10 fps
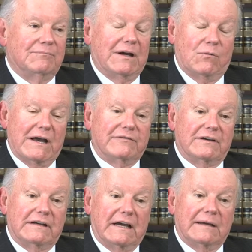My wife
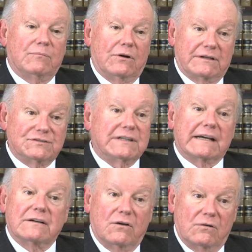and I bought a
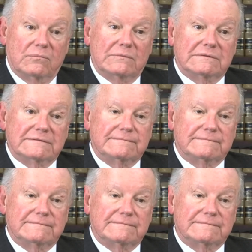second home.